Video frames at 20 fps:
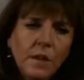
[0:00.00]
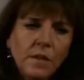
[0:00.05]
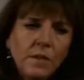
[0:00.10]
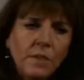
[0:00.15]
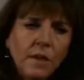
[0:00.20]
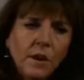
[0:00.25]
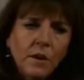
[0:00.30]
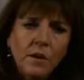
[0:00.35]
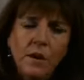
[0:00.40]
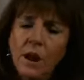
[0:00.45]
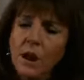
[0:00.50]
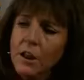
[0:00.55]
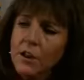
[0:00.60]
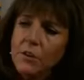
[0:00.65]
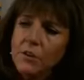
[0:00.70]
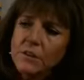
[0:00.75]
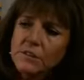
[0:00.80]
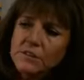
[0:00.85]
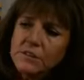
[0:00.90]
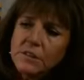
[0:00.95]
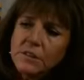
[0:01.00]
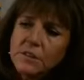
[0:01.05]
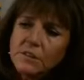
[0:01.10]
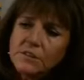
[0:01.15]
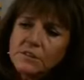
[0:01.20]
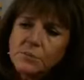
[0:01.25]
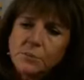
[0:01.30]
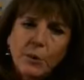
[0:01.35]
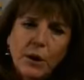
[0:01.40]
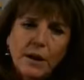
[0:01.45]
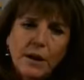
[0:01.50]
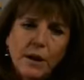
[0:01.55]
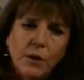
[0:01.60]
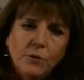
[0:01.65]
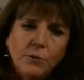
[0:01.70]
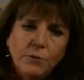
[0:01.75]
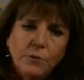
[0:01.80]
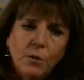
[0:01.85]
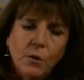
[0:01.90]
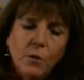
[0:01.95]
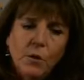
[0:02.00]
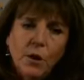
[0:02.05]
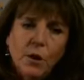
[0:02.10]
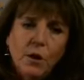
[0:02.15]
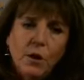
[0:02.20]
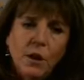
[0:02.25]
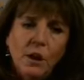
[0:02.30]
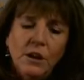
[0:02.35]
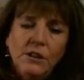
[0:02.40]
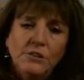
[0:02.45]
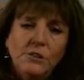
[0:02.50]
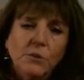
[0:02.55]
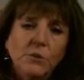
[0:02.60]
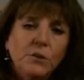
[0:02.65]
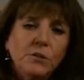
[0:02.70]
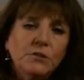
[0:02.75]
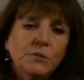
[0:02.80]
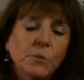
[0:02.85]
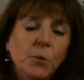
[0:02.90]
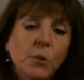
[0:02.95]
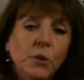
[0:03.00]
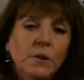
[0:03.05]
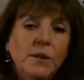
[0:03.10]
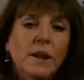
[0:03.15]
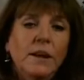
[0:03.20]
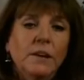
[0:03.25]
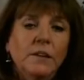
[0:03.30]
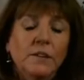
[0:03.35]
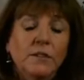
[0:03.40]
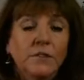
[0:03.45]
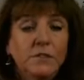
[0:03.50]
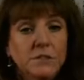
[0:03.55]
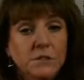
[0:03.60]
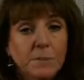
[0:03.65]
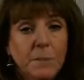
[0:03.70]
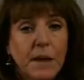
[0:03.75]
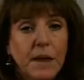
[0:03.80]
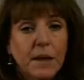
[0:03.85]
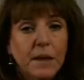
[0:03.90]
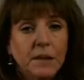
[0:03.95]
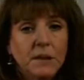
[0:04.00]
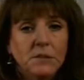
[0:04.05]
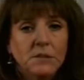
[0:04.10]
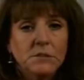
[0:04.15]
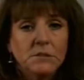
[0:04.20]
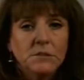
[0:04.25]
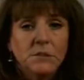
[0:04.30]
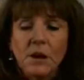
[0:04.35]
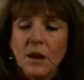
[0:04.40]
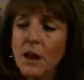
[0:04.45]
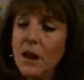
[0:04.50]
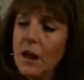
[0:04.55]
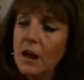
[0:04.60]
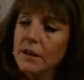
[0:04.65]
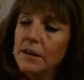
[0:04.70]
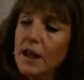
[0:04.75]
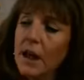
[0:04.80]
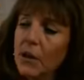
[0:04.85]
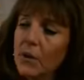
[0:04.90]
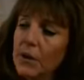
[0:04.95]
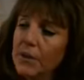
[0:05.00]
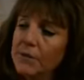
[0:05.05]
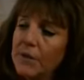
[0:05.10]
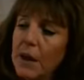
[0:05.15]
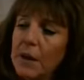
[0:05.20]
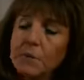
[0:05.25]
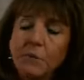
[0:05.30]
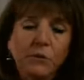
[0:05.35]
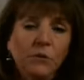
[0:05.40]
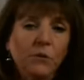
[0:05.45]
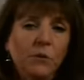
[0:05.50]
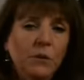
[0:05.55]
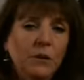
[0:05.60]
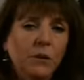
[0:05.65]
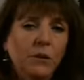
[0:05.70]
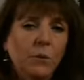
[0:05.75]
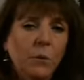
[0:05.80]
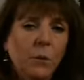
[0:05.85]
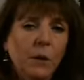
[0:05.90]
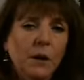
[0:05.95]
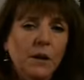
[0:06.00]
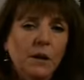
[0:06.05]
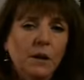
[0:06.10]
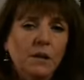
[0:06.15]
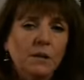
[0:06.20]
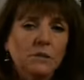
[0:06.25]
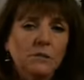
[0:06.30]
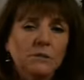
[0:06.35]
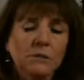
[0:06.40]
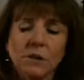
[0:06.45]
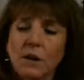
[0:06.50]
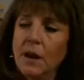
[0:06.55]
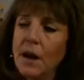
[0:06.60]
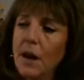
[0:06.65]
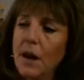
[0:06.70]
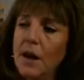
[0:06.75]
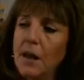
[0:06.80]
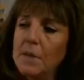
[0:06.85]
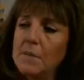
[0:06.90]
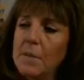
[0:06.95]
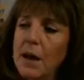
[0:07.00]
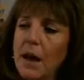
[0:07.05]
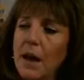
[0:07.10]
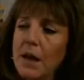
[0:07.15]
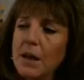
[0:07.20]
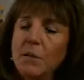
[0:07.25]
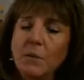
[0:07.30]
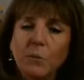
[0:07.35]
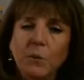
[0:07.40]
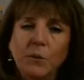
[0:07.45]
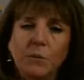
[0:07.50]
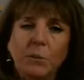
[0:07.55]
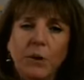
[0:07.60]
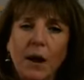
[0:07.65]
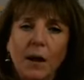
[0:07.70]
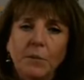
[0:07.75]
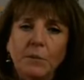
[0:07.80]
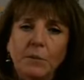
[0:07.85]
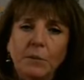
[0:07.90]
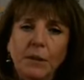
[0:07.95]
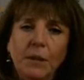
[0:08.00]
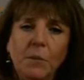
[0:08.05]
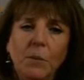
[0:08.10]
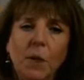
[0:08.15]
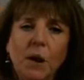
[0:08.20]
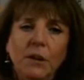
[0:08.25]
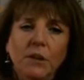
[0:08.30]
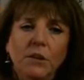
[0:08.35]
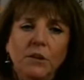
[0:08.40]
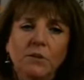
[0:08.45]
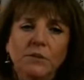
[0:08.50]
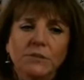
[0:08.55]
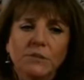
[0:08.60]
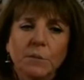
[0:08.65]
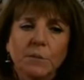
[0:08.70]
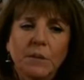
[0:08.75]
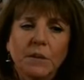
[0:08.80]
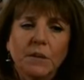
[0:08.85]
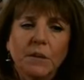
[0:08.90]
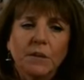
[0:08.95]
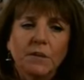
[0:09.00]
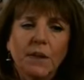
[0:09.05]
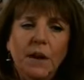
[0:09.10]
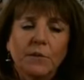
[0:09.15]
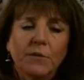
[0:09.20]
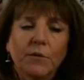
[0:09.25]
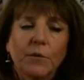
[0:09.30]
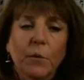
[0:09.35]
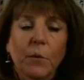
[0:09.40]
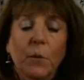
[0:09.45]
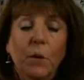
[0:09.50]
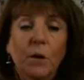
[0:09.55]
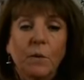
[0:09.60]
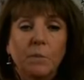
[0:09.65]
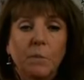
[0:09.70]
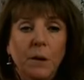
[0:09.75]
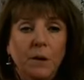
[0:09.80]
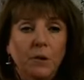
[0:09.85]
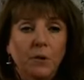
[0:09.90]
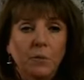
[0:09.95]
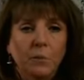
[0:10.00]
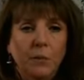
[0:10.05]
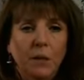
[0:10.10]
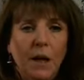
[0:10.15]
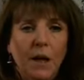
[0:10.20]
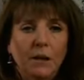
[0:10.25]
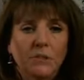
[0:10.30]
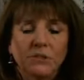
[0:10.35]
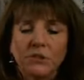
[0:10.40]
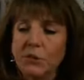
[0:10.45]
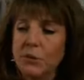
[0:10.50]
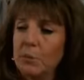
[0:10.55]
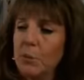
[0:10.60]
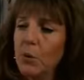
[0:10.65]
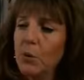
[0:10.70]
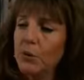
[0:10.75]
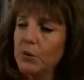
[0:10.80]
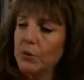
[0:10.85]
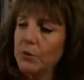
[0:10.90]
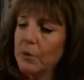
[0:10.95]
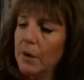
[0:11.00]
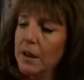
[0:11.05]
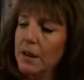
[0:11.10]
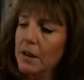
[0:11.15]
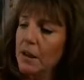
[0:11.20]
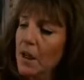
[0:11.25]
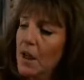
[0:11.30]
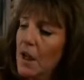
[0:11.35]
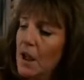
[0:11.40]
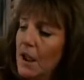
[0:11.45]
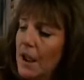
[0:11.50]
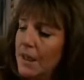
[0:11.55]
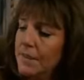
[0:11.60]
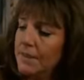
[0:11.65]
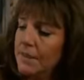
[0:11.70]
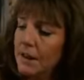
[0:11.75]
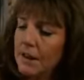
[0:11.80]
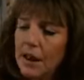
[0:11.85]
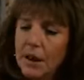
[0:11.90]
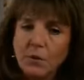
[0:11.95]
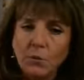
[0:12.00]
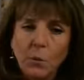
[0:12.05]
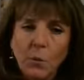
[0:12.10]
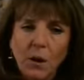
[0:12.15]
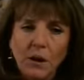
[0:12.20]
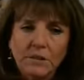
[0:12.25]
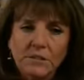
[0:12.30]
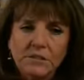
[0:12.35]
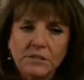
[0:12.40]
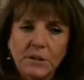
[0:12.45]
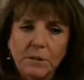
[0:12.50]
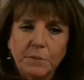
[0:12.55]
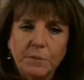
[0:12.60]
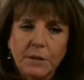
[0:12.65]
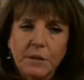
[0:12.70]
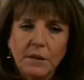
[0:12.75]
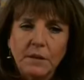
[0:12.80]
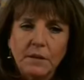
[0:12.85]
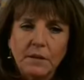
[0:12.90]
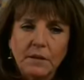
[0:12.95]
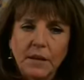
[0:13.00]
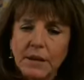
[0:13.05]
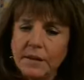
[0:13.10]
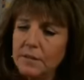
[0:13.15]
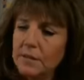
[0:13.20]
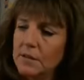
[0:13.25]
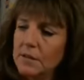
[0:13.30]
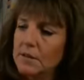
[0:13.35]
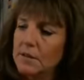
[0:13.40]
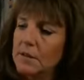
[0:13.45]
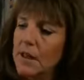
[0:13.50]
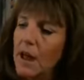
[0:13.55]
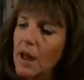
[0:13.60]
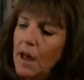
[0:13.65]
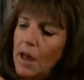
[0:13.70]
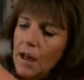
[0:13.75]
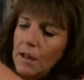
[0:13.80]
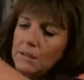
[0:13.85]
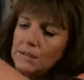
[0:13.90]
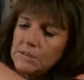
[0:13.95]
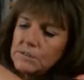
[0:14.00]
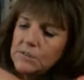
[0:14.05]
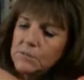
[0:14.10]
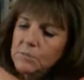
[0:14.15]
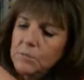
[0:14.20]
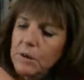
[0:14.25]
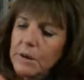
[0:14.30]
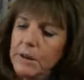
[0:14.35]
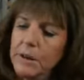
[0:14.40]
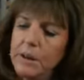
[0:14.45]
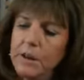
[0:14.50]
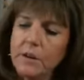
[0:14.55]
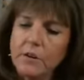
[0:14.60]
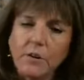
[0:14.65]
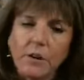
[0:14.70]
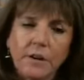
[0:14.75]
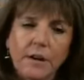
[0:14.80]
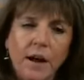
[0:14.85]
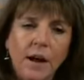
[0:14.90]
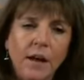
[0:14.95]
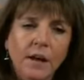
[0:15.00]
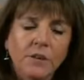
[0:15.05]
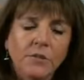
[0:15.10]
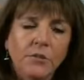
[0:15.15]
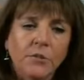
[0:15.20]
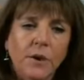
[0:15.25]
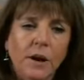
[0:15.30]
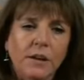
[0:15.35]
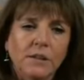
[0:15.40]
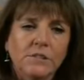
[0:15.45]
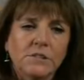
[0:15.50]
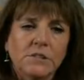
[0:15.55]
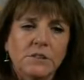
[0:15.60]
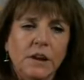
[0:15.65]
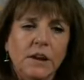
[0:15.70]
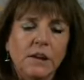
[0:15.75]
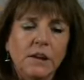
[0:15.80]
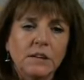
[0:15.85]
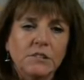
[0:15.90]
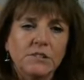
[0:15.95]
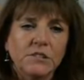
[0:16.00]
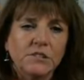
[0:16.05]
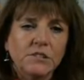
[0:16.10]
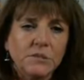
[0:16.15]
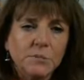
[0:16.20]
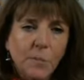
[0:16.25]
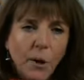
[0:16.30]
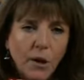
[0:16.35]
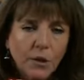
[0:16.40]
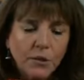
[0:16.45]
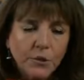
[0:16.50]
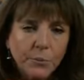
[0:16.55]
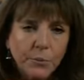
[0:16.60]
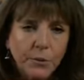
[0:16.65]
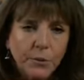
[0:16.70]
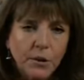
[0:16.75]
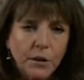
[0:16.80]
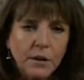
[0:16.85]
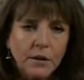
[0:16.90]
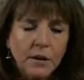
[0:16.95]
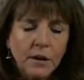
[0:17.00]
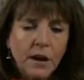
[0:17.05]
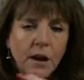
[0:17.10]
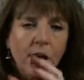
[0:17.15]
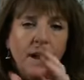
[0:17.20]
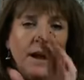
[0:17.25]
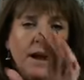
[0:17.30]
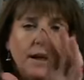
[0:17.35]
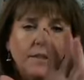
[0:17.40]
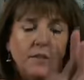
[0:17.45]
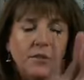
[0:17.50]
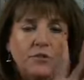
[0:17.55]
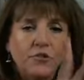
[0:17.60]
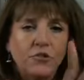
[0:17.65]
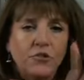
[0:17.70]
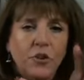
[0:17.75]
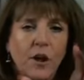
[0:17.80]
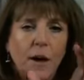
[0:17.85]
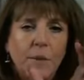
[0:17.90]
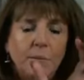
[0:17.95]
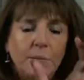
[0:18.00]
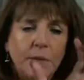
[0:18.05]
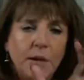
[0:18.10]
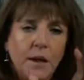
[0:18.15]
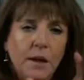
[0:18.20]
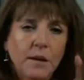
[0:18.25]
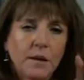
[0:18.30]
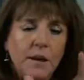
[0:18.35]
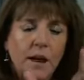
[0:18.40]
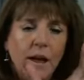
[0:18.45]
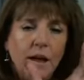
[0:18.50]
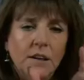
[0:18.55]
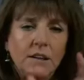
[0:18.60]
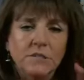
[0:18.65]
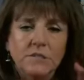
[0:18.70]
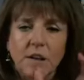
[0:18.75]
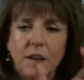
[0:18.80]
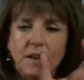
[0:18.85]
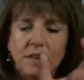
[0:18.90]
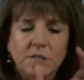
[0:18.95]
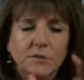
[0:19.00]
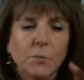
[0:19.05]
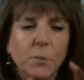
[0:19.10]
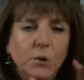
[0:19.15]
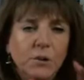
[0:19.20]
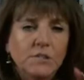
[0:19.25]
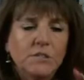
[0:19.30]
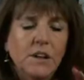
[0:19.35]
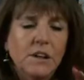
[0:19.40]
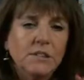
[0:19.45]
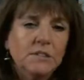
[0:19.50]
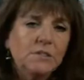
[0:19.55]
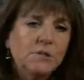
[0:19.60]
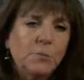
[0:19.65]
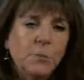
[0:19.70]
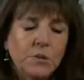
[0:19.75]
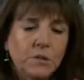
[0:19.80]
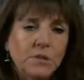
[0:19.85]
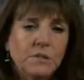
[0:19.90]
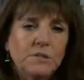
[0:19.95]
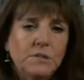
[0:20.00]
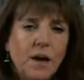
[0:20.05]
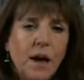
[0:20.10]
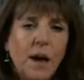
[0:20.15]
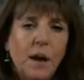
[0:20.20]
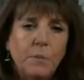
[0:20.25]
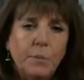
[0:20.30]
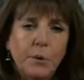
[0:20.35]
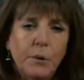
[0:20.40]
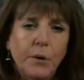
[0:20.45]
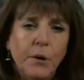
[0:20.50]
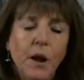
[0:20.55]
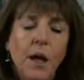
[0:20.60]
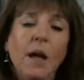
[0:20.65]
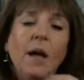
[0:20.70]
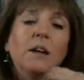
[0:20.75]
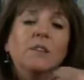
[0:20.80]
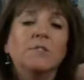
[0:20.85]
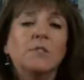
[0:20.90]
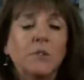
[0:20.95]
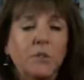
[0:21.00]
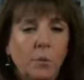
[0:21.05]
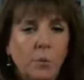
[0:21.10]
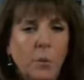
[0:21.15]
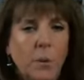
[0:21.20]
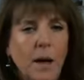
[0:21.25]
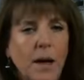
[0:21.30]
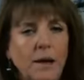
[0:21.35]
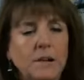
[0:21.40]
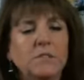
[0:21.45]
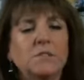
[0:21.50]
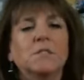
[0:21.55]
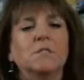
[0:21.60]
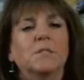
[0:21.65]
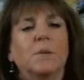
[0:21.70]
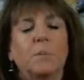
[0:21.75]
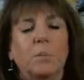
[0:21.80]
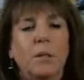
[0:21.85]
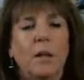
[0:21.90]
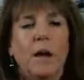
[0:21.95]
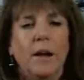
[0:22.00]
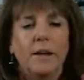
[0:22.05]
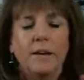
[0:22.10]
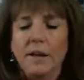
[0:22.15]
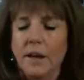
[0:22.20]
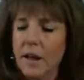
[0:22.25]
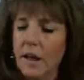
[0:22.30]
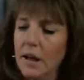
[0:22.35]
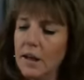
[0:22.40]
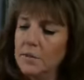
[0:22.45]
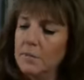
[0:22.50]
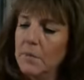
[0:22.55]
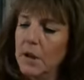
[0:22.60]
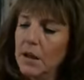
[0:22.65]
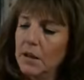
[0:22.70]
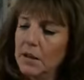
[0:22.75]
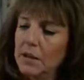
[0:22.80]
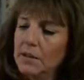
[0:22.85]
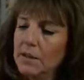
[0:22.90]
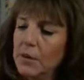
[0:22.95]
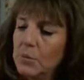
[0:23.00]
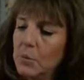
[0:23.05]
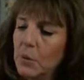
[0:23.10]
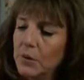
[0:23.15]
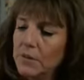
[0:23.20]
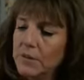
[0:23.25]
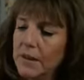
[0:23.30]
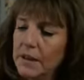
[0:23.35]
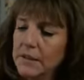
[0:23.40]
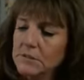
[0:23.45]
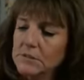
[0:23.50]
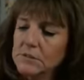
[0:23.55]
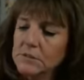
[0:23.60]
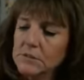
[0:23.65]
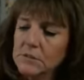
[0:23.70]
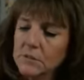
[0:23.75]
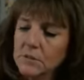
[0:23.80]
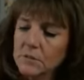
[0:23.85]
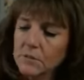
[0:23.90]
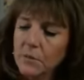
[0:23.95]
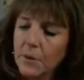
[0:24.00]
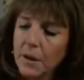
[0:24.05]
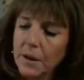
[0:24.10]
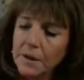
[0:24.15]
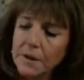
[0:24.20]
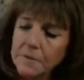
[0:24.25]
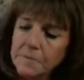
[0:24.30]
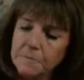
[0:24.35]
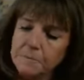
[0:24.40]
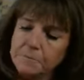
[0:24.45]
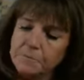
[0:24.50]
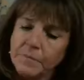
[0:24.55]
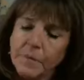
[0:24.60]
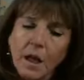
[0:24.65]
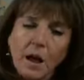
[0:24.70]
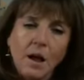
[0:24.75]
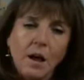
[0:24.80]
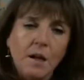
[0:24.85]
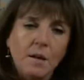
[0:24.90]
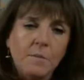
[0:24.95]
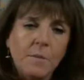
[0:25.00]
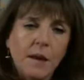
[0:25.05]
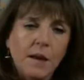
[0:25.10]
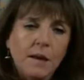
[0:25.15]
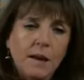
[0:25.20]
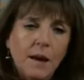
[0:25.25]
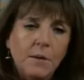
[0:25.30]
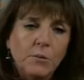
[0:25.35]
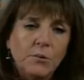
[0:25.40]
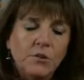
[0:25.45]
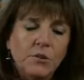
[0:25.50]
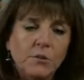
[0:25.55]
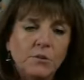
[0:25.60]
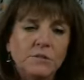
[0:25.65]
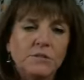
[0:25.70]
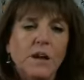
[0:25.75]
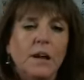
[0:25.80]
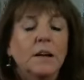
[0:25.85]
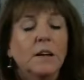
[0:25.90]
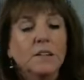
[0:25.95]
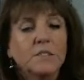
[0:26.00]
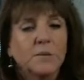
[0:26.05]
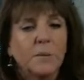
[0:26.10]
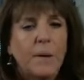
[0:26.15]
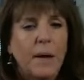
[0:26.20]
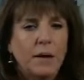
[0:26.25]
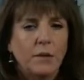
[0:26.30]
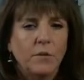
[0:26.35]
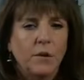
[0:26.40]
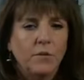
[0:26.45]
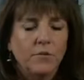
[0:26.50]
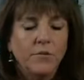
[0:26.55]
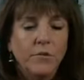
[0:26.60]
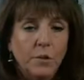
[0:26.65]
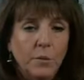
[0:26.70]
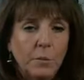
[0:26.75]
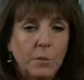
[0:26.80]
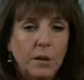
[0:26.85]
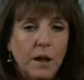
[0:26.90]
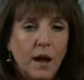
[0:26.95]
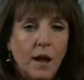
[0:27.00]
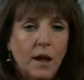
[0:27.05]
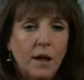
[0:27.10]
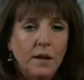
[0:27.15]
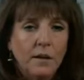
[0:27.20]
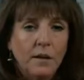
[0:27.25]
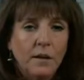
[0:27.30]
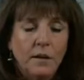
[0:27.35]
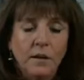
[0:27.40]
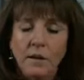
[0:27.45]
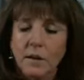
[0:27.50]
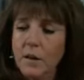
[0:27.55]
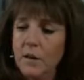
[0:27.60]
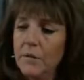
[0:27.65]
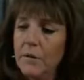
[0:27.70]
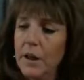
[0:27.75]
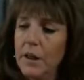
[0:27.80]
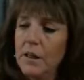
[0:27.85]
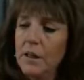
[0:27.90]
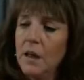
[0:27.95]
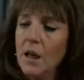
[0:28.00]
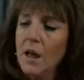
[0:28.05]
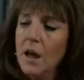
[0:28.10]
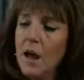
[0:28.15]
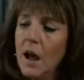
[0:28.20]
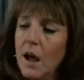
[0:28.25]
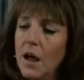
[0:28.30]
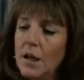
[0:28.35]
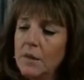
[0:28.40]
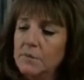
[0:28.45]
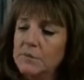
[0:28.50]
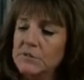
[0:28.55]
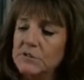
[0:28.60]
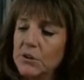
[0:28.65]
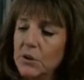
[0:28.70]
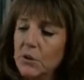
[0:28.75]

there. You can see the spread out floral. So there's more negative space. Now, if I'm doing a quilt, I would probably want to use something like that for bigger blocks or border, right? And then I'd want something like the dots right here to contrast it. It's a smaller print. And the chop then is more dense with its copper. So the wax is applied a little more dense, okay? And I would use that as a background for a block, all right? And